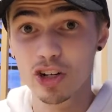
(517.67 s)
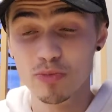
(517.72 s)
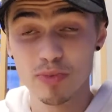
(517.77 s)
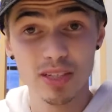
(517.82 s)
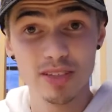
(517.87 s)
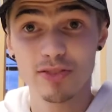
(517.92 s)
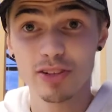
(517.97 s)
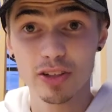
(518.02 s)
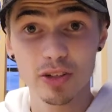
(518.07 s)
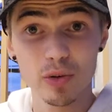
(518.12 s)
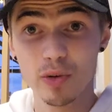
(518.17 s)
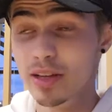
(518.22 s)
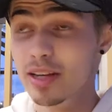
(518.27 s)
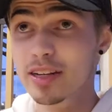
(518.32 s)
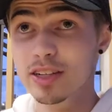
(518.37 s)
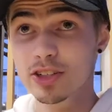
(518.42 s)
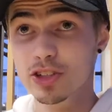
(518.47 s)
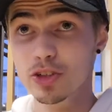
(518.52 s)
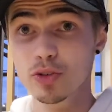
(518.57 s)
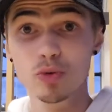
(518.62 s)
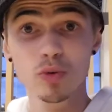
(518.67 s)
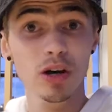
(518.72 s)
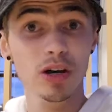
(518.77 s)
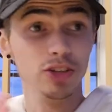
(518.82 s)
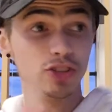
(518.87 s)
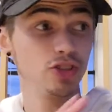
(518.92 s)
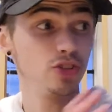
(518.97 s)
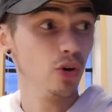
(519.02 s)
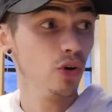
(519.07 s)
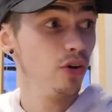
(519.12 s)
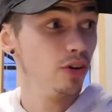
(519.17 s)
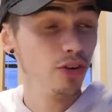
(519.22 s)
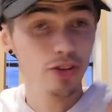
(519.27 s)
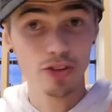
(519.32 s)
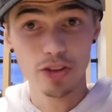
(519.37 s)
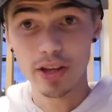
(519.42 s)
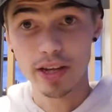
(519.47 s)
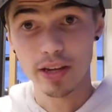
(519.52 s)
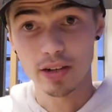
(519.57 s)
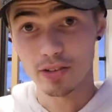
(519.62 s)
or specifically related to a certain
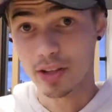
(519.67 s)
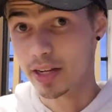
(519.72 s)
thing.